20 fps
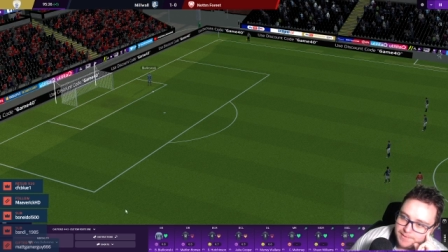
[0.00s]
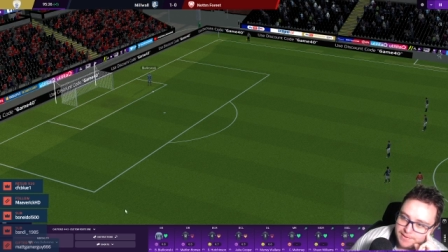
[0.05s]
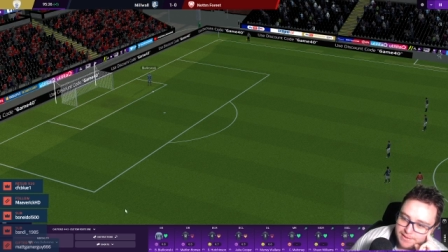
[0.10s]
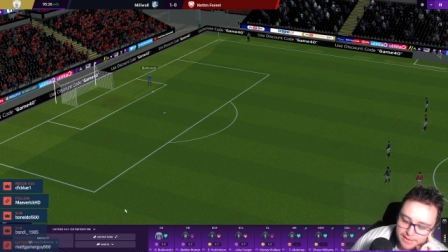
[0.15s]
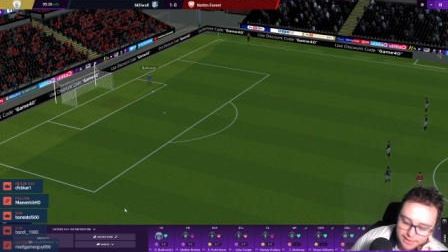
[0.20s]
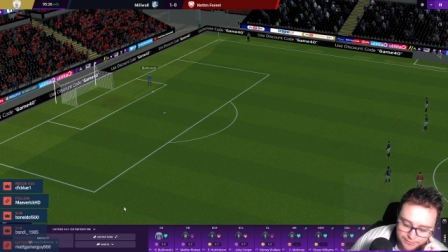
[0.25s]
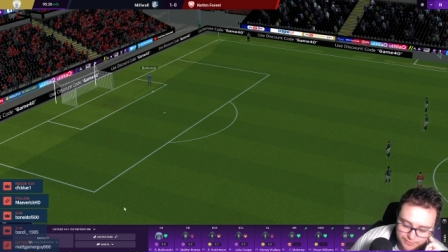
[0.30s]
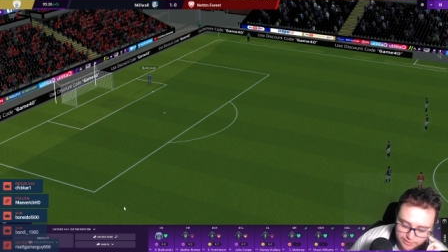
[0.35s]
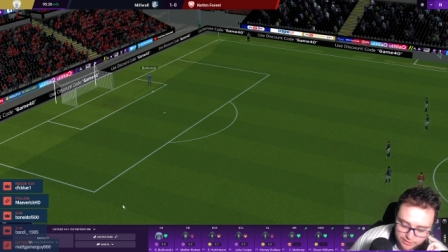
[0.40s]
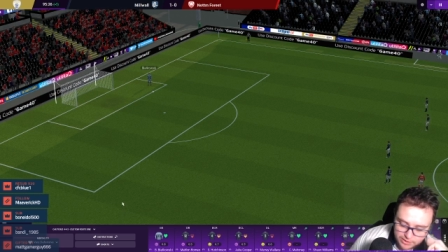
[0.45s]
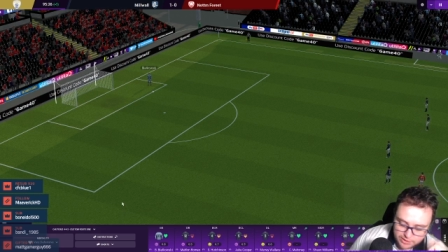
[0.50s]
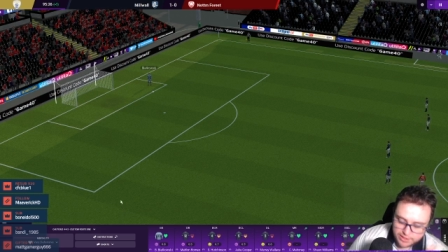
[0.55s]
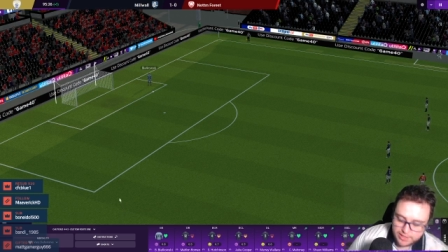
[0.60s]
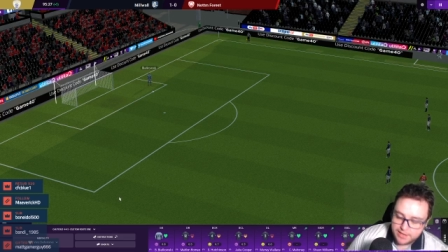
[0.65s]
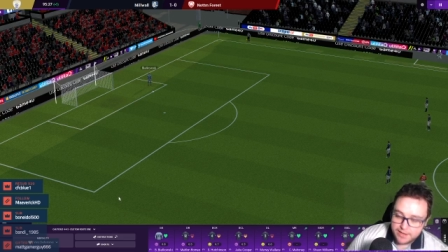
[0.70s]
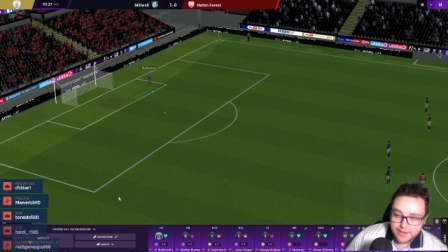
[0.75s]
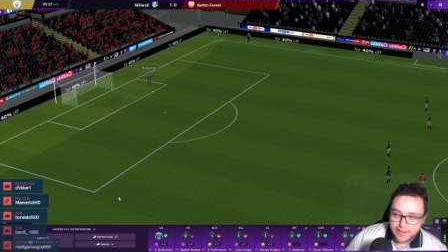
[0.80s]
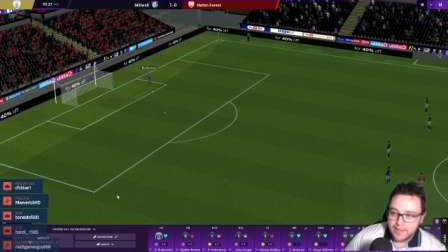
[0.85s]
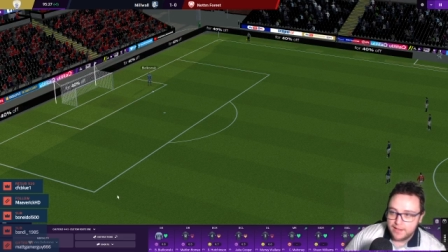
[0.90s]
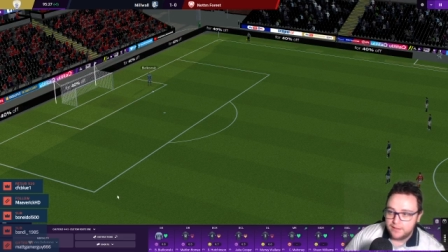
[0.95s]
And if you're lucky,
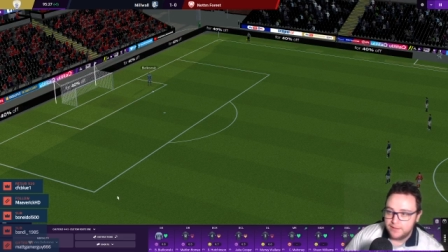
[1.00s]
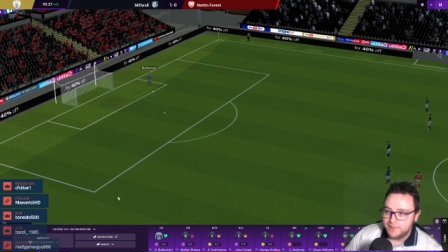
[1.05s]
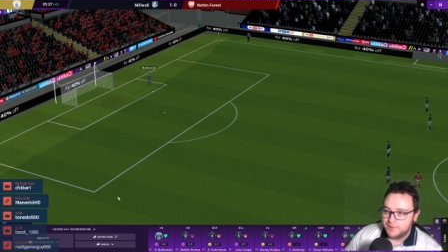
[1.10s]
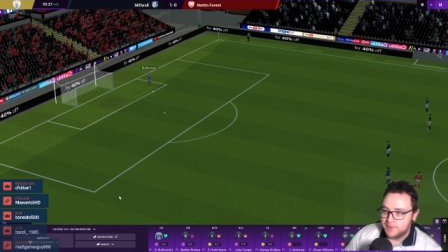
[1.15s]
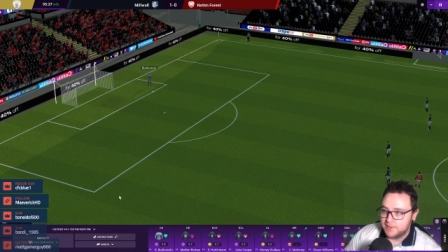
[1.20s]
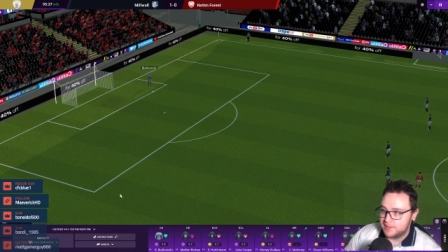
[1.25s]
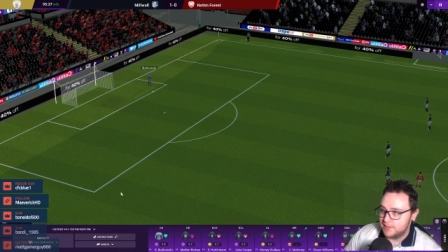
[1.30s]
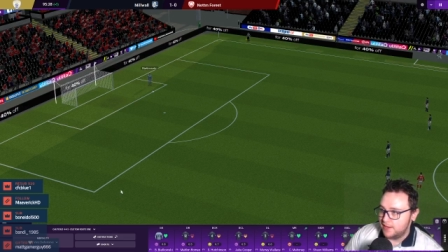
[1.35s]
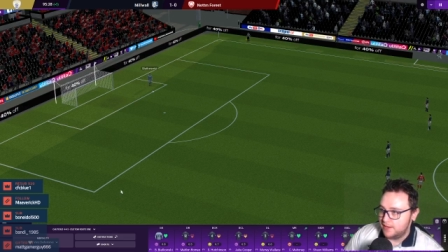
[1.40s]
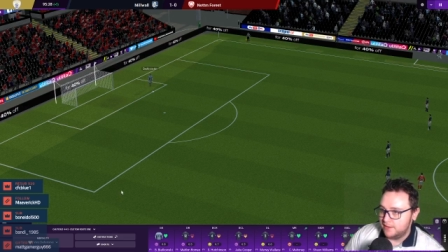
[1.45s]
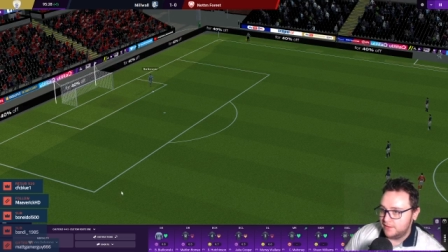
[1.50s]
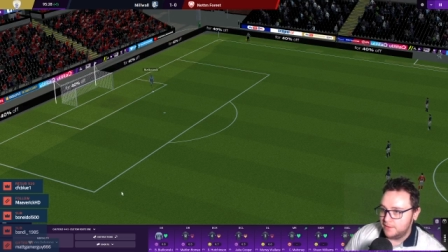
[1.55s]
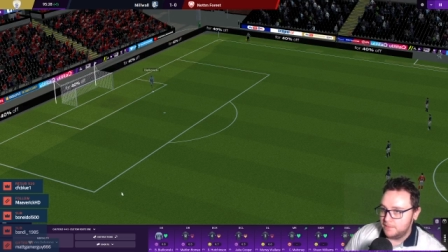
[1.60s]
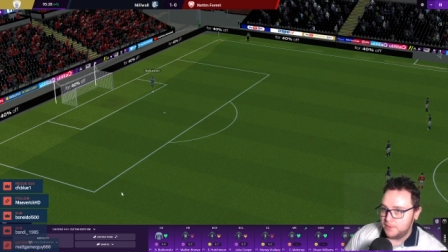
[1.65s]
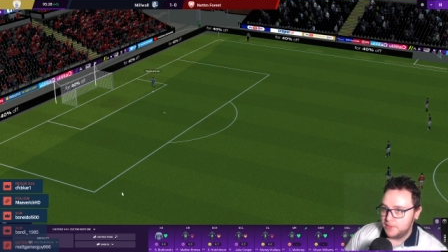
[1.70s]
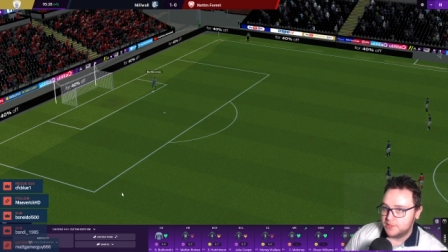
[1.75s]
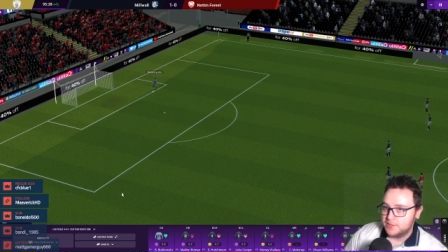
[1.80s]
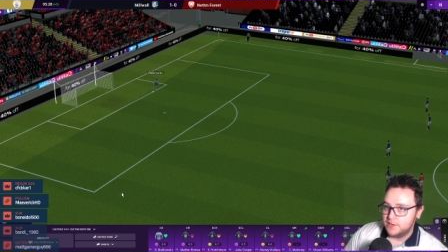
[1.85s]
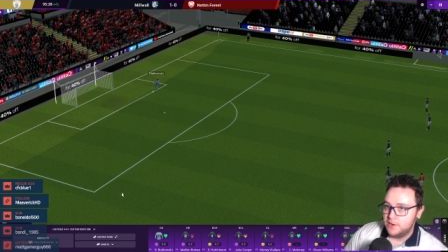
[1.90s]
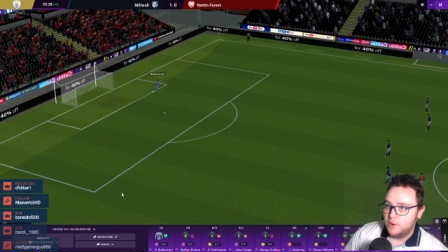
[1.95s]
you'll get a Lucozade on the
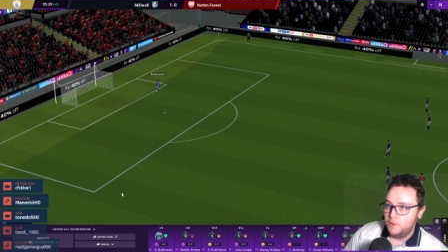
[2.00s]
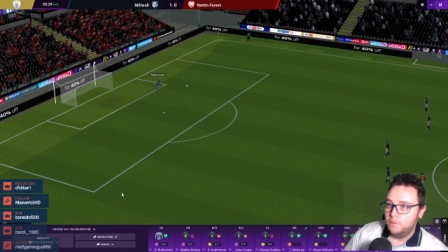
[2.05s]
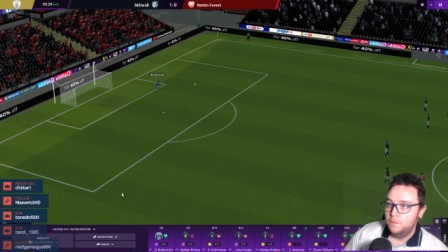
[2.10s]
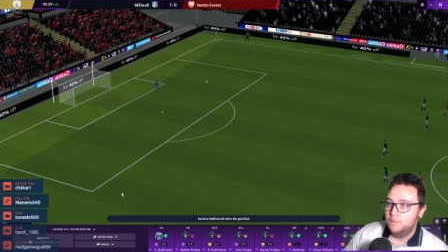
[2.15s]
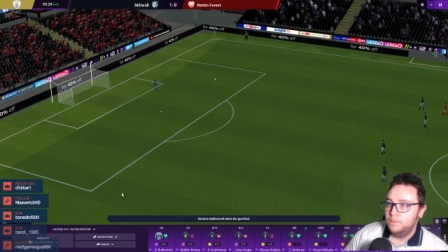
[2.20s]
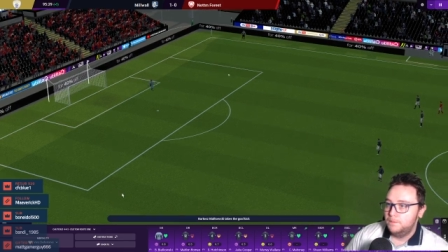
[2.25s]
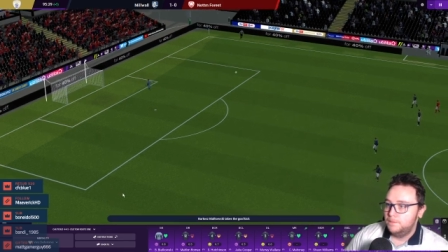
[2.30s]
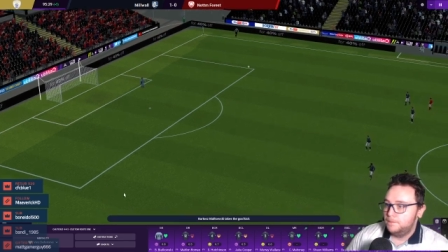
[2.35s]
bus home.